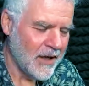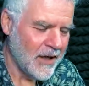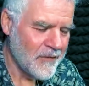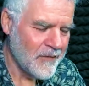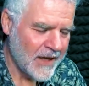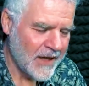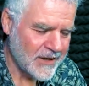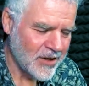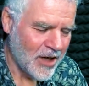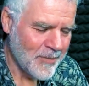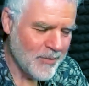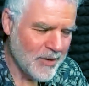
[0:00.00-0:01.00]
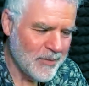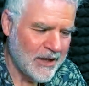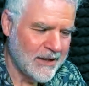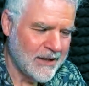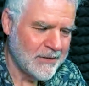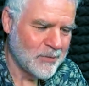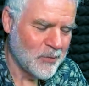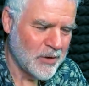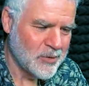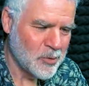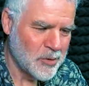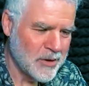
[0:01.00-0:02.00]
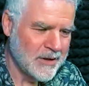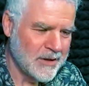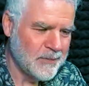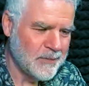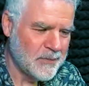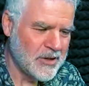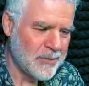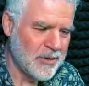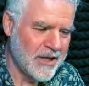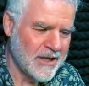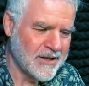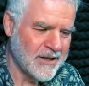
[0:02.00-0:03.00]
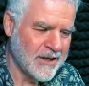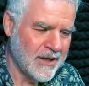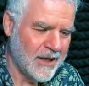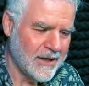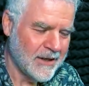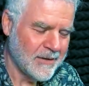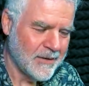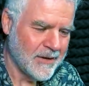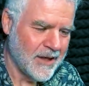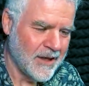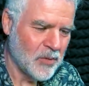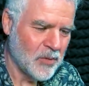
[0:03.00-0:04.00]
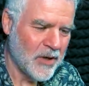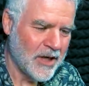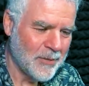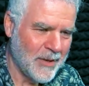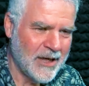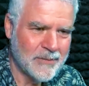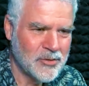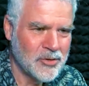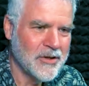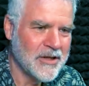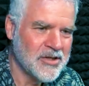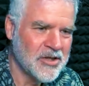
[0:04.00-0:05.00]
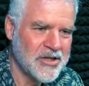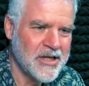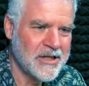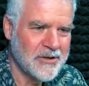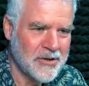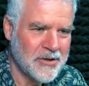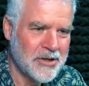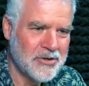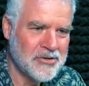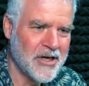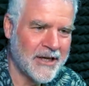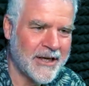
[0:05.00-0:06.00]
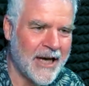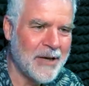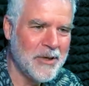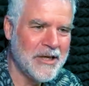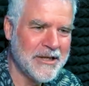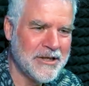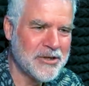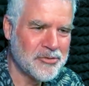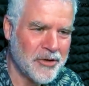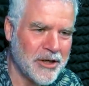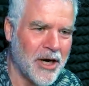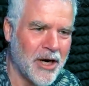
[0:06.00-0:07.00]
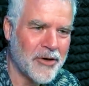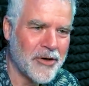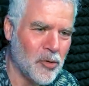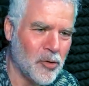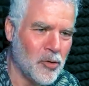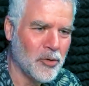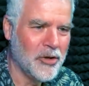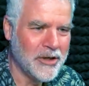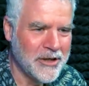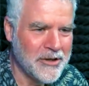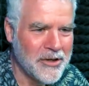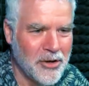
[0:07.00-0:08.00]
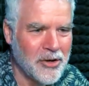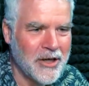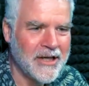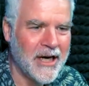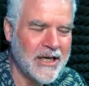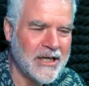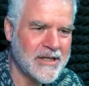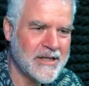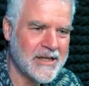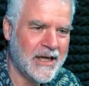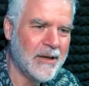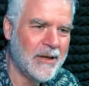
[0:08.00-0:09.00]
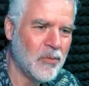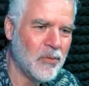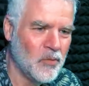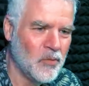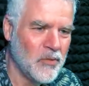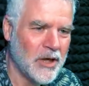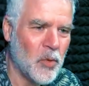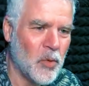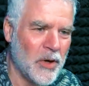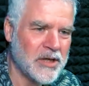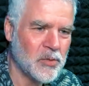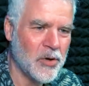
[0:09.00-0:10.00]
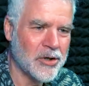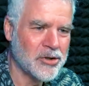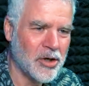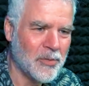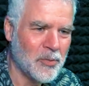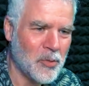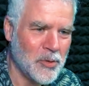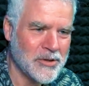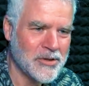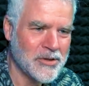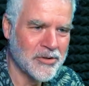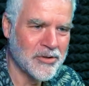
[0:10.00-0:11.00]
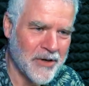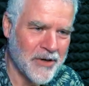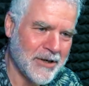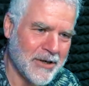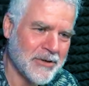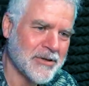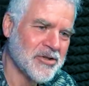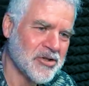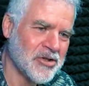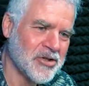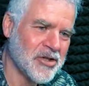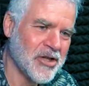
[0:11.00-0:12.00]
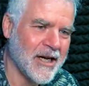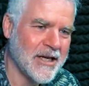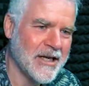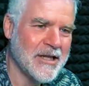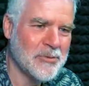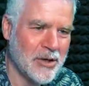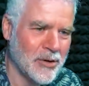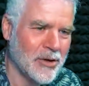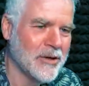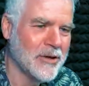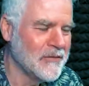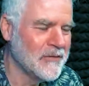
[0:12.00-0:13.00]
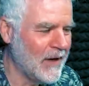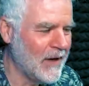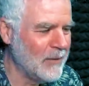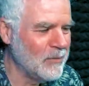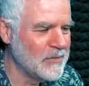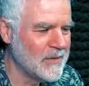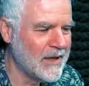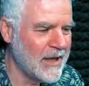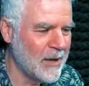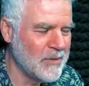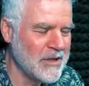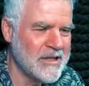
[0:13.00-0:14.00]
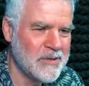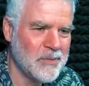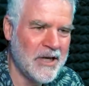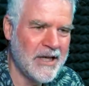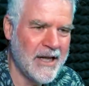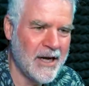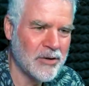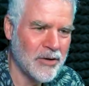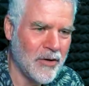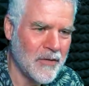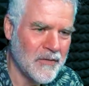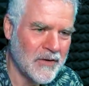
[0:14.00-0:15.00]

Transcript: over that time. I mean, I, I was talking to somebody yesterday uh, the other week about sort of the success of the New Zealand gaming industry, and I recall that in the early days, um, you know, Weta Workshop was around and starting. There was a whole lot of um, companies spinning out of,